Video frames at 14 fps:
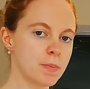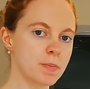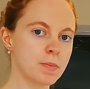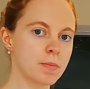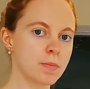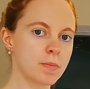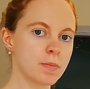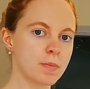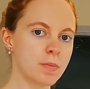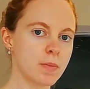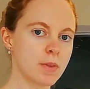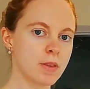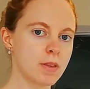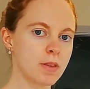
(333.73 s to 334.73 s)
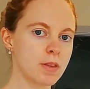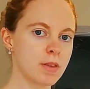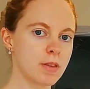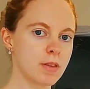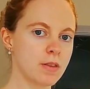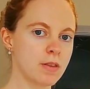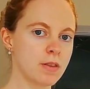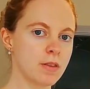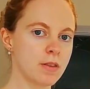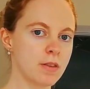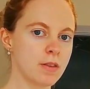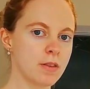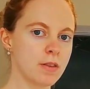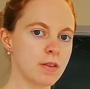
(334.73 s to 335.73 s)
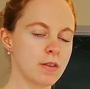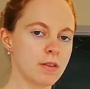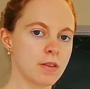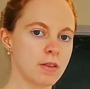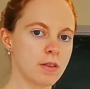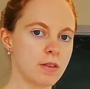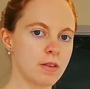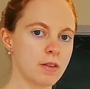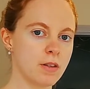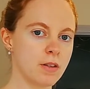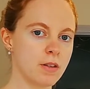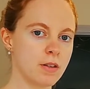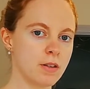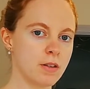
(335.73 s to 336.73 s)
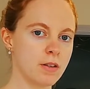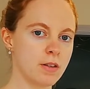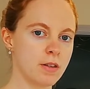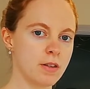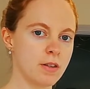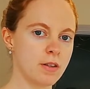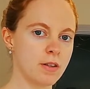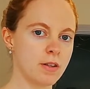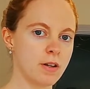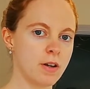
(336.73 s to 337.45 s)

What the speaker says: Nothing is said.